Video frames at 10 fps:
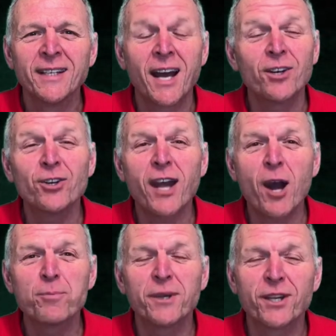and look
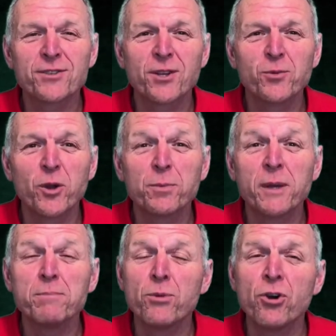out because there will be
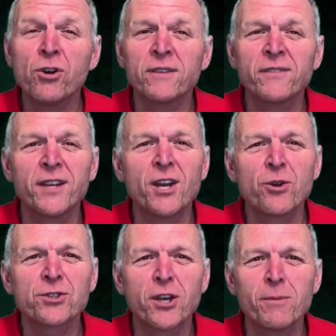more
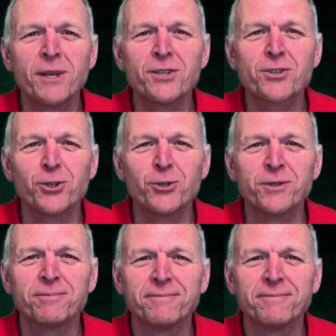videos coming soon.